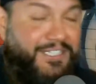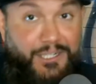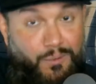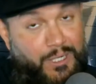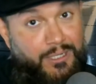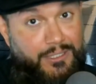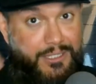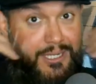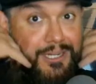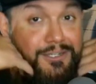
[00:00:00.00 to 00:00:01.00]
do what well, you gotta
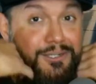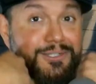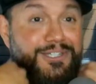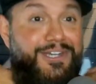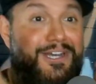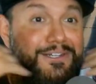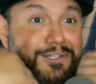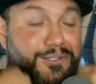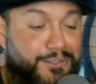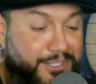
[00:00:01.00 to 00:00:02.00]
do. gotta Show do what you gotta
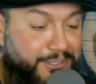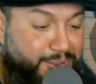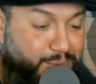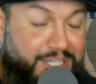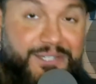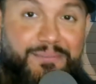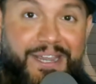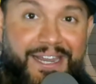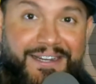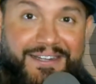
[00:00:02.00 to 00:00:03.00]
do. Here's a
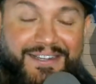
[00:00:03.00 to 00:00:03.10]
resume.